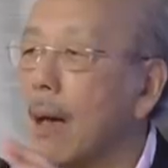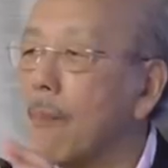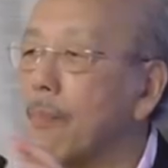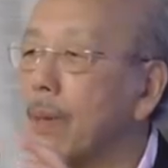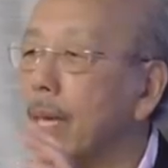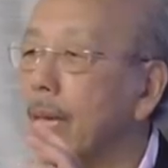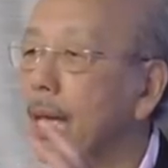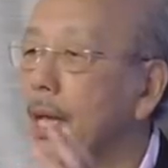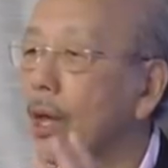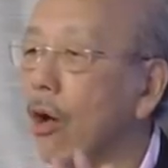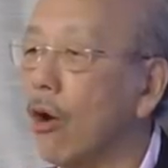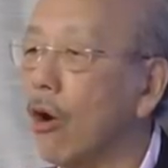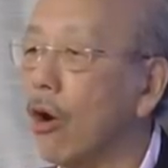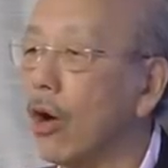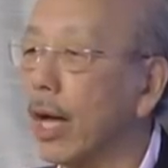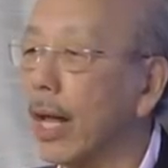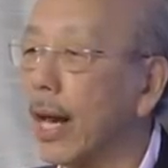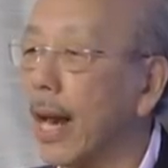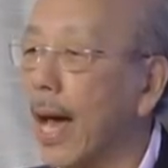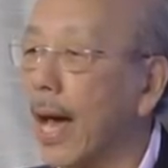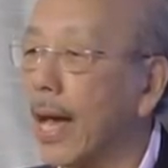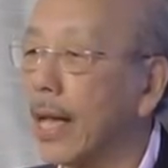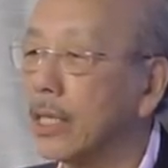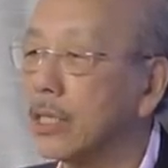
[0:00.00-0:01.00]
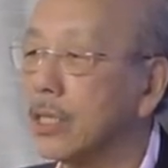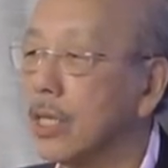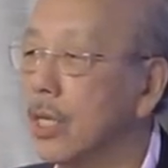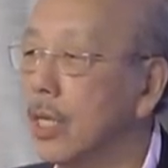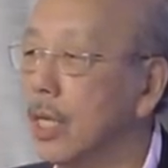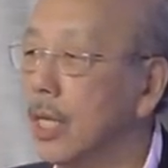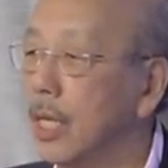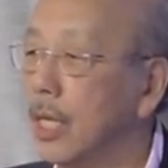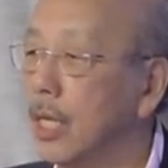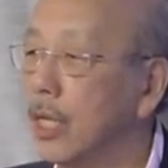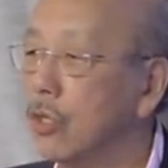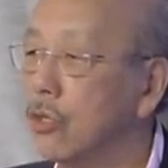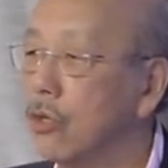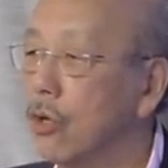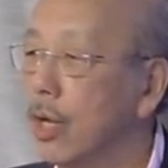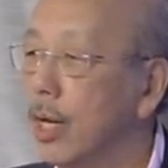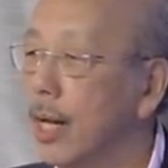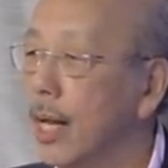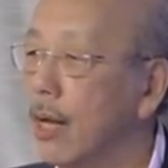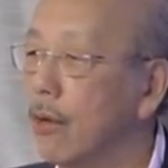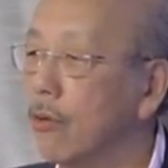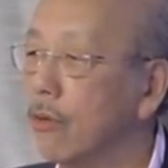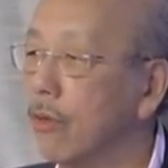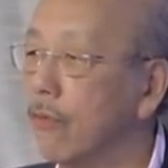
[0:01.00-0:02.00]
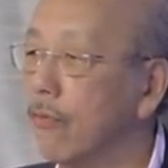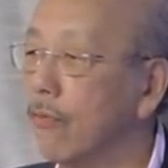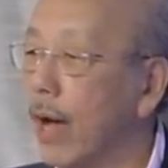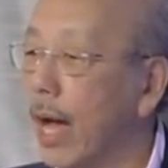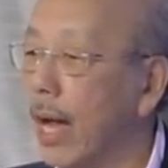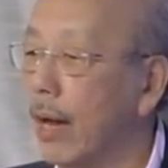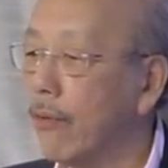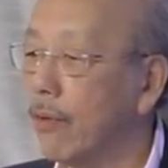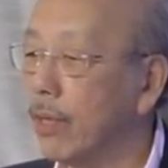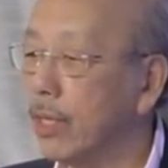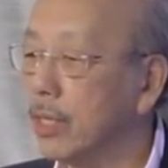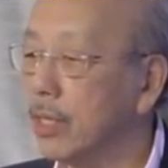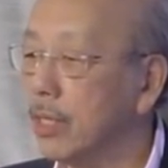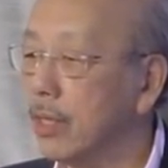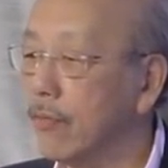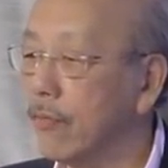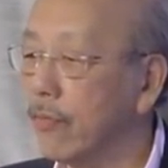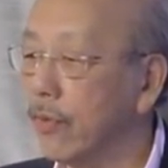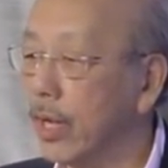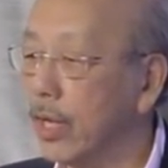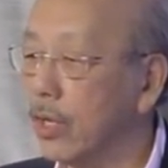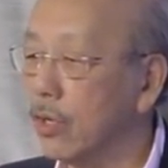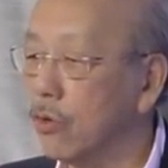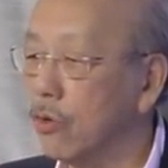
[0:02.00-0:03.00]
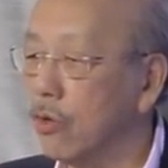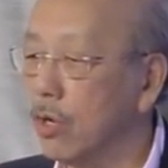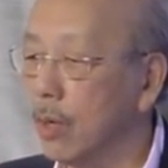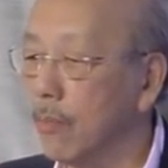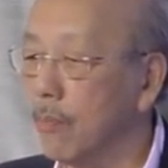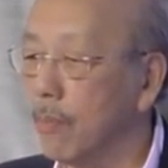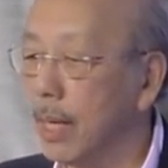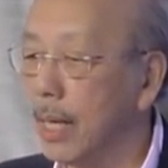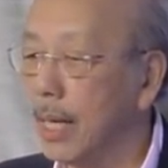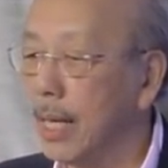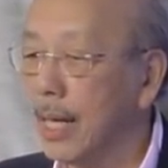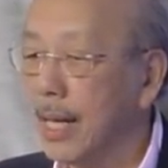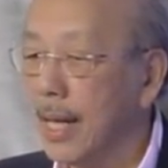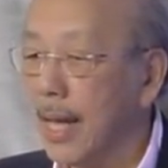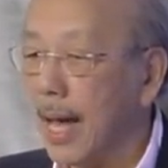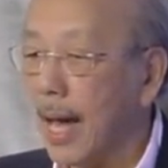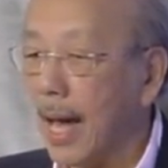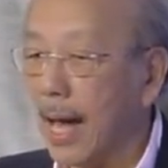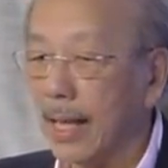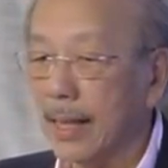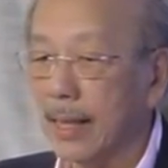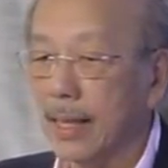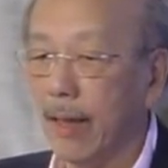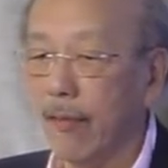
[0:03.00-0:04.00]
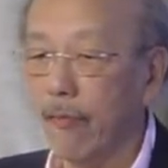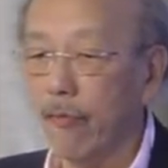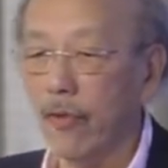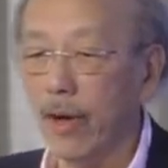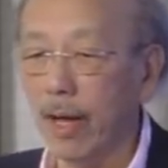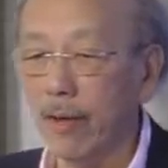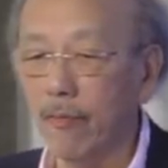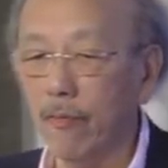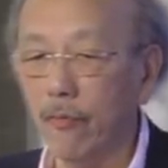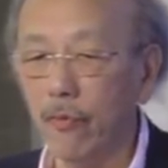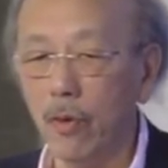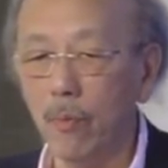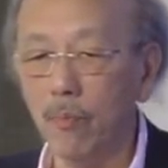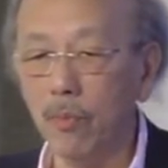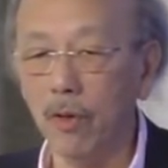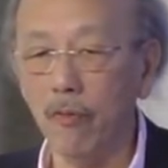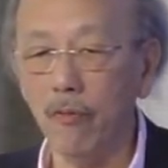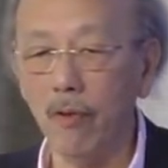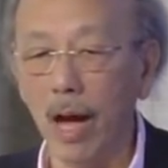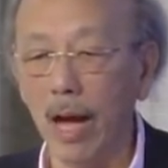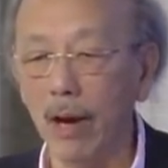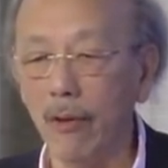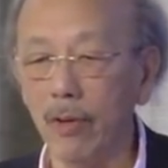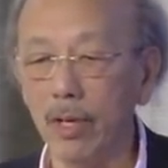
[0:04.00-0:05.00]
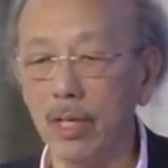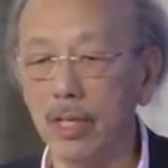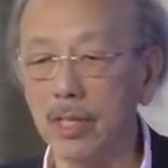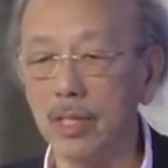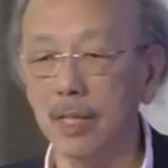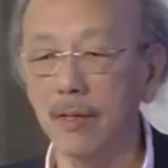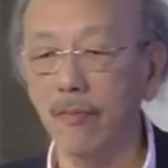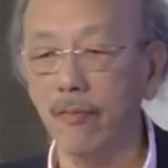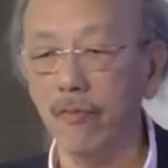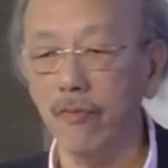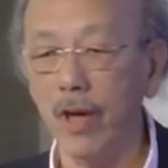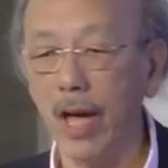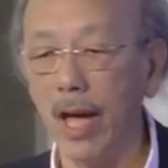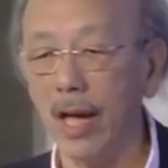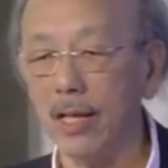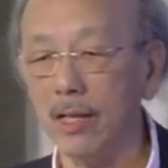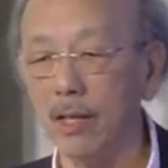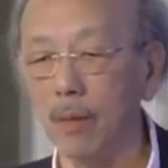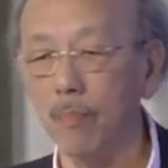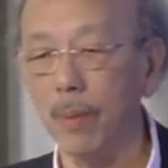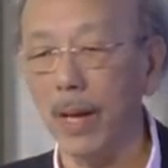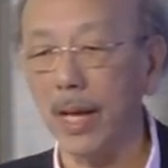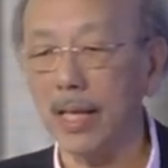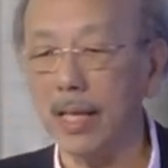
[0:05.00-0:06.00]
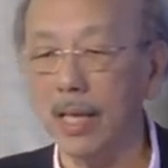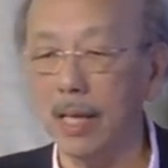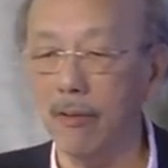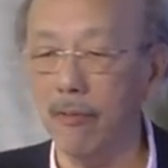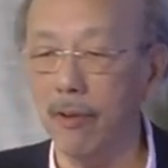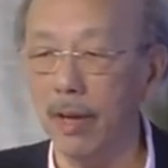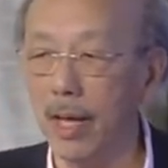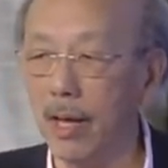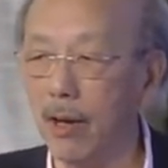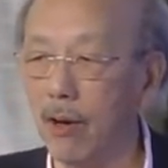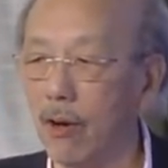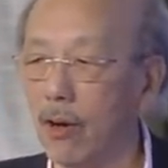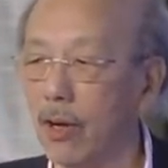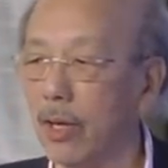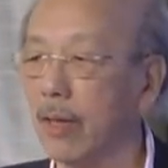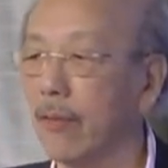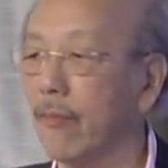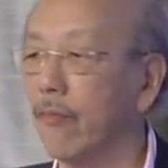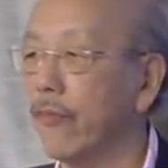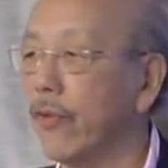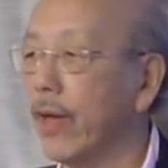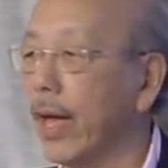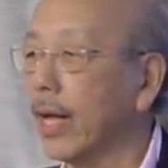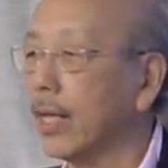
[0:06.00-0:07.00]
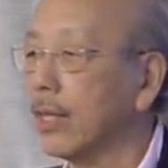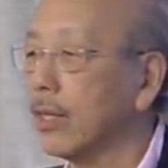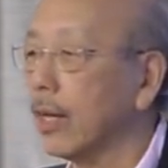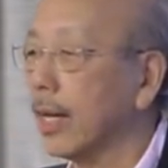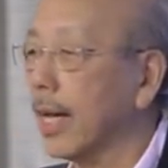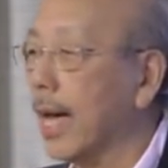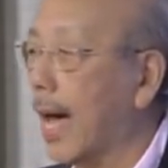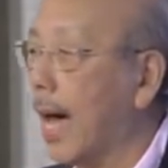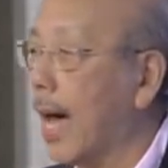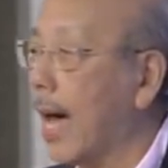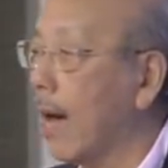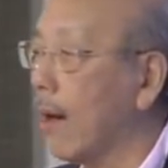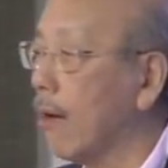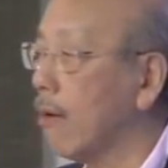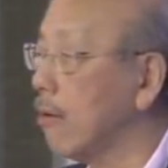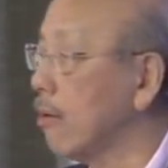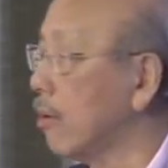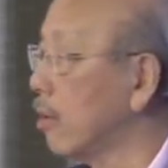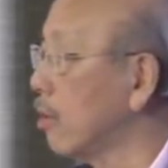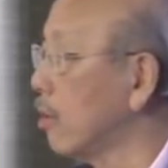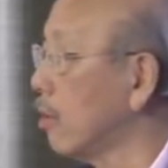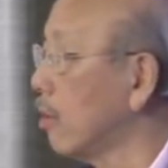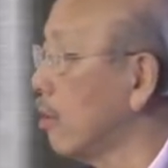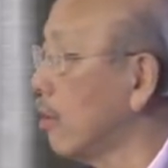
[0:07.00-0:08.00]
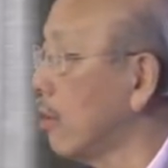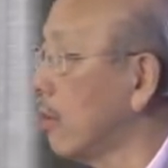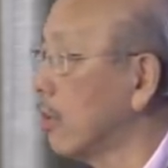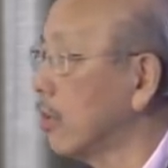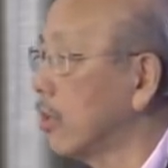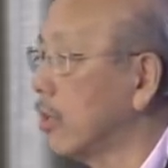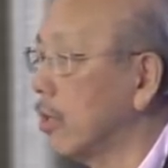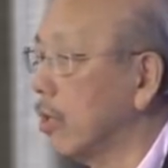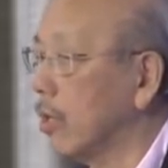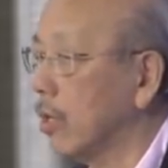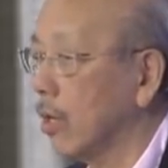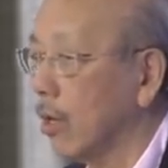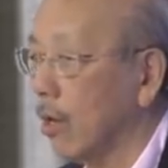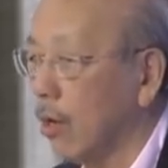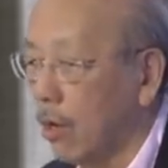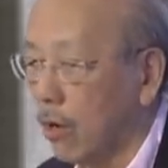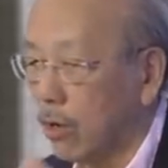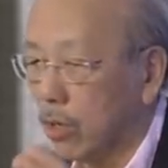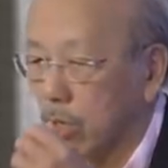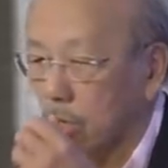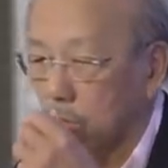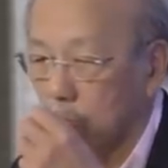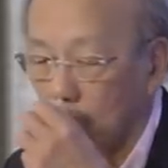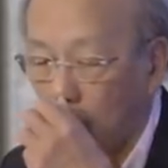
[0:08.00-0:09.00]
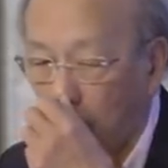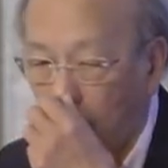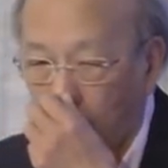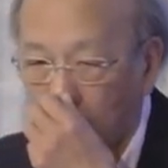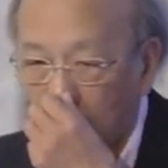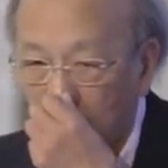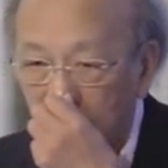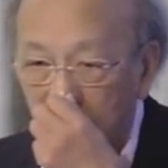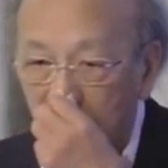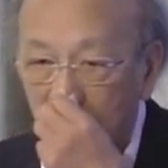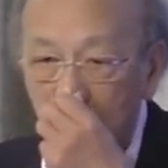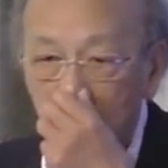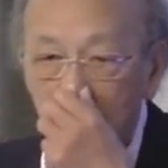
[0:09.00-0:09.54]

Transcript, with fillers: being organized. It turned out the virus, in fact, you and me, are different from the virus, in fact, the bacteria, or in fact, the cow or, or the, or the dog.